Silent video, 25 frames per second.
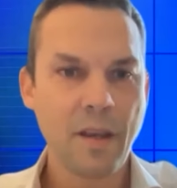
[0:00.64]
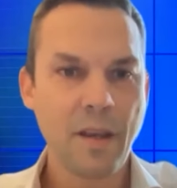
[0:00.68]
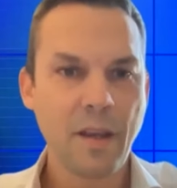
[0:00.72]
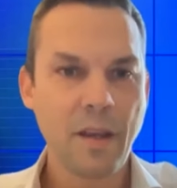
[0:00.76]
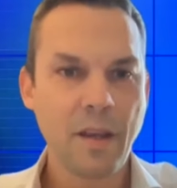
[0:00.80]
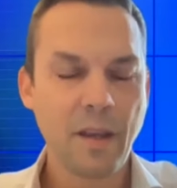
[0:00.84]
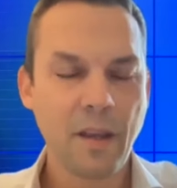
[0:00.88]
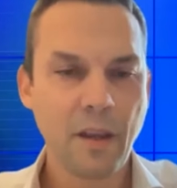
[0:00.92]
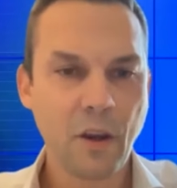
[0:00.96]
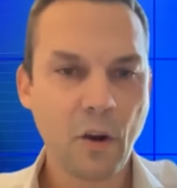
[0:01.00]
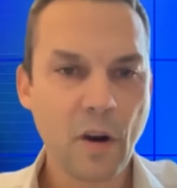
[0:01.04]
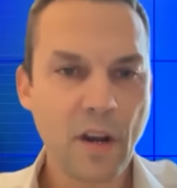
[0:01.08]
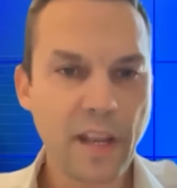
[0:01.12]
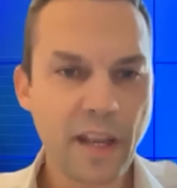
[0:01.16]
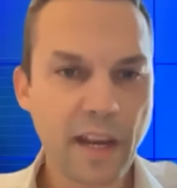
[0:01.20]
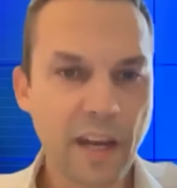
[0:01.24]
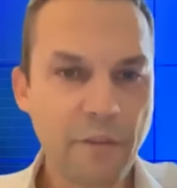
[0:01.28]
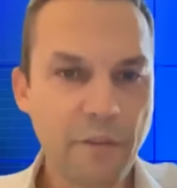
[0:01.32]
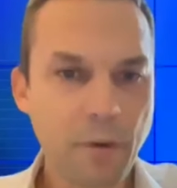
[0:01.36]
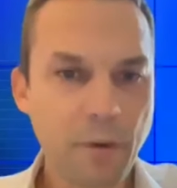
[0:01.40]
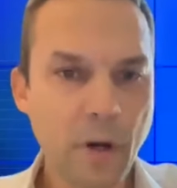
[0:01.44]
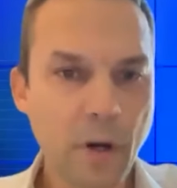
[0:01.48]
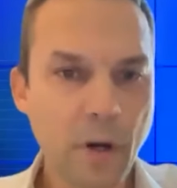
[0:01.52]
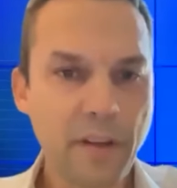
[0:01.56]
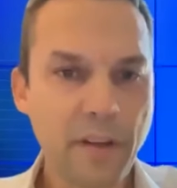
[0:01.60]
Hi, everyone.
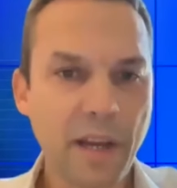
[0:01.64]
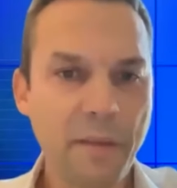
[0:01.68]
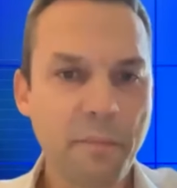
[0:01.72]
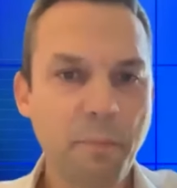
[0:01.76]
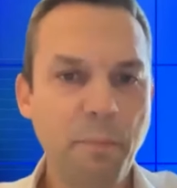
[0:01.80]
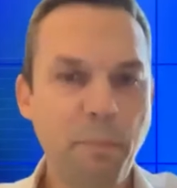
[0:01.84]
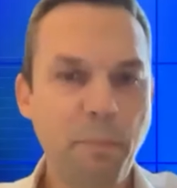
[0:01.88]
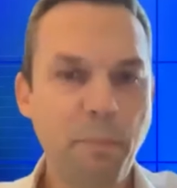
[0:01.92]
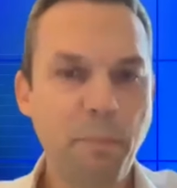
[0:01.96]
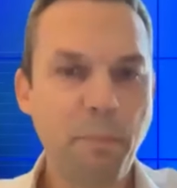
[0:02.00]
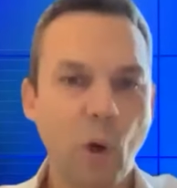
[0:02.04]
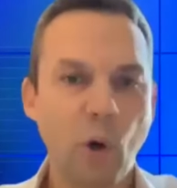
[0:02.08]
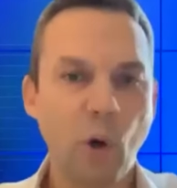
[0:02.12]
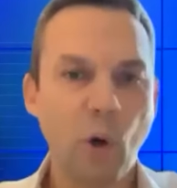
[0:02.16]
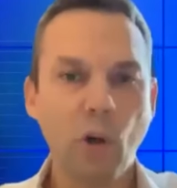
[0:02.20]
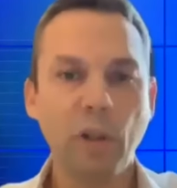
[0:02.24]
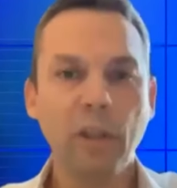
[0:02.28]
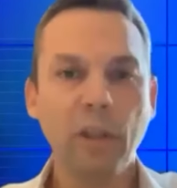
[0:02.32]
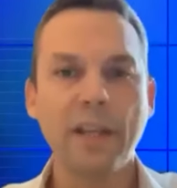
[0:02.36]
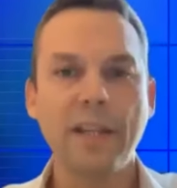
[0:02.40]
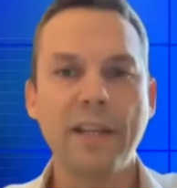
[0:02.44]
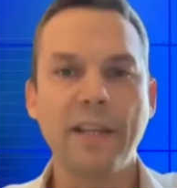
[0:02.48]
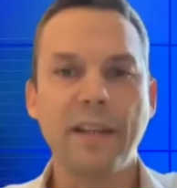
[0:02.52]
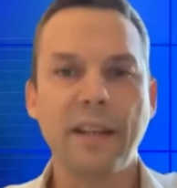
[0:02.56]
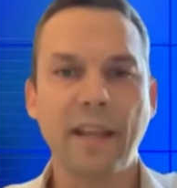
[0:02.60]
I'm Paul,
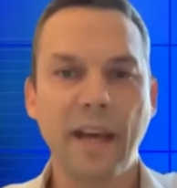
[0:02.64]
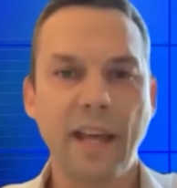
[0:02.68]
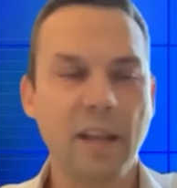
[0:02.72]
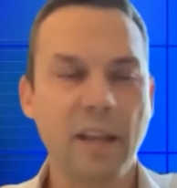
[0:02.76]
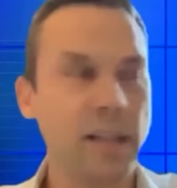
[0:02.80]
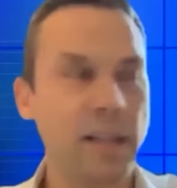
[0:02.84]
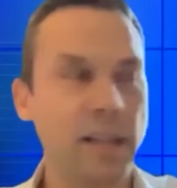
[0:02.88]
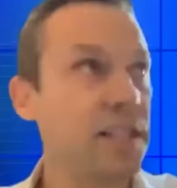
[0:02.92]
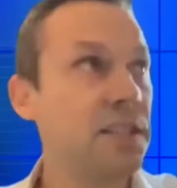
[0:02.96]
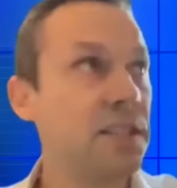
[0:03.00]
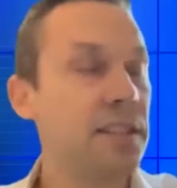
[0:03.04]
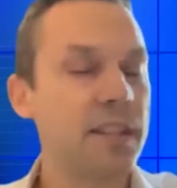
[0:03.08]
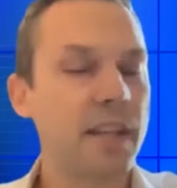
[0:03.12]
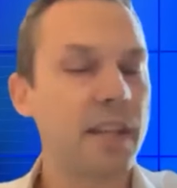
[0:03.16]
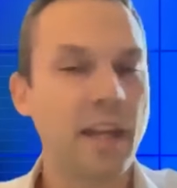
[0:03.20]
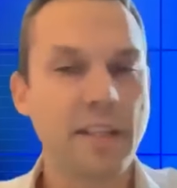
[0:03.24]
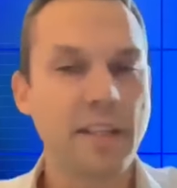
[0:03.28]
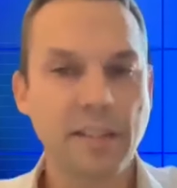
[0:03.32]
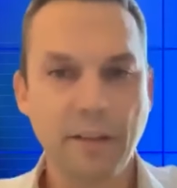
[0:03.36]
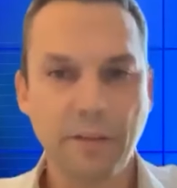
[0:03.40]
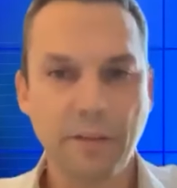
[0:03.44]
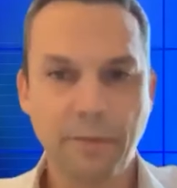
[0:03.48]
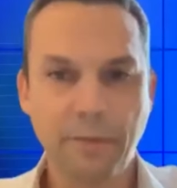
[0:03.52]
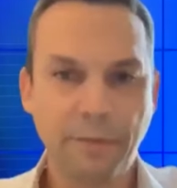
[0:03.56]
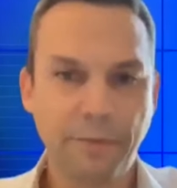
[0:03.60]
an analyst at
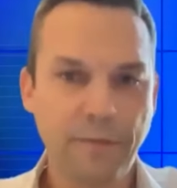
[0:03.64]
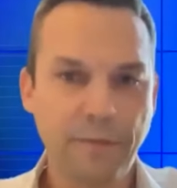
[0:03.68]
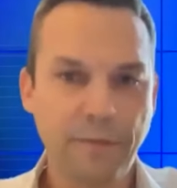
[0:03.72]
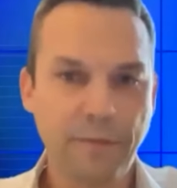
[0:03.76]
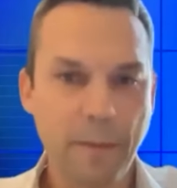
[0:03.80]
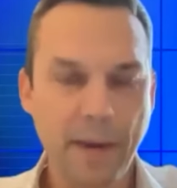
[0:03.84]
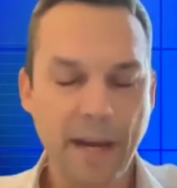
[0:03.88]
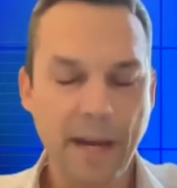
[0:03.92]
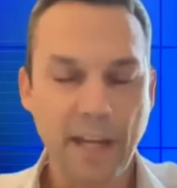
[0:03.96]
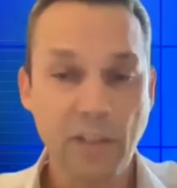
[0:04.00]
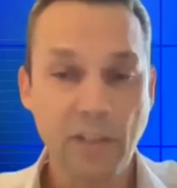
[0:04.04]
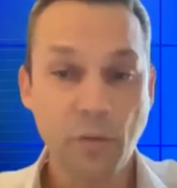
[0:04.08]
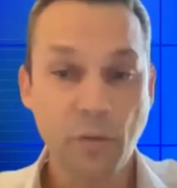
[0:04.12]
Finimize.